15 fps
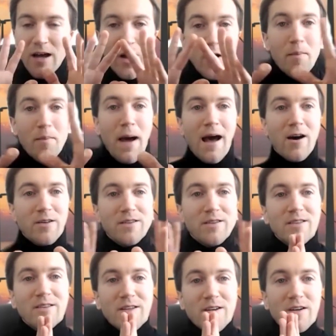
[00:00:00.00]
about
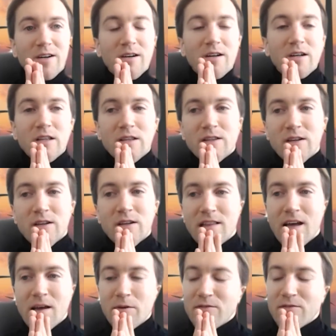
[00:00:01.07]
the
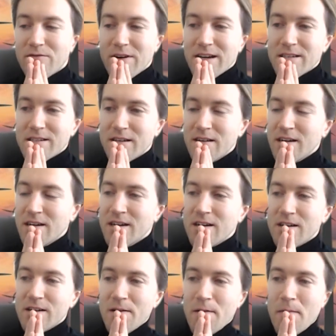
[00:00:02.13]
Climate Fresk.
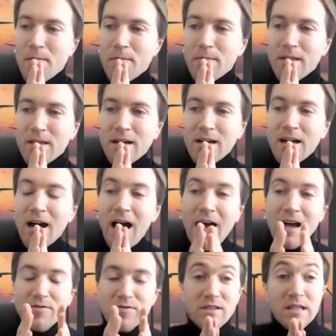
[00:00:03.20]

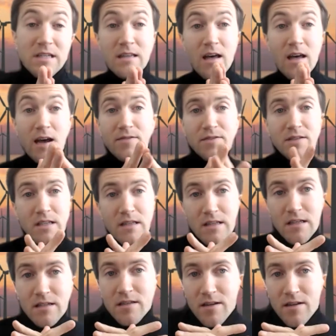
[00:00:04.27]
I've seen
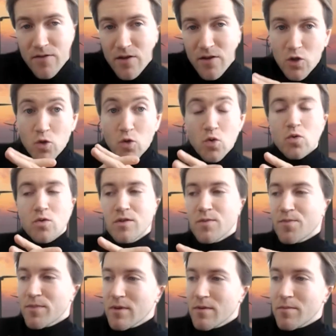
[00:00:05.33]
these different tools
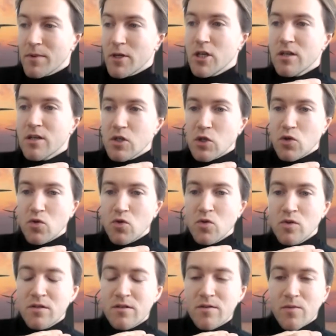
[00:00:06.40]
being
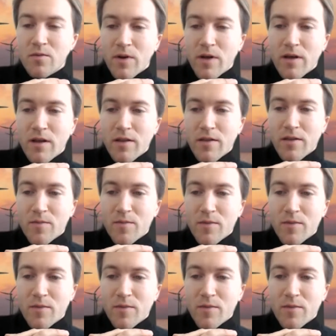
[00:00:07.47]
used with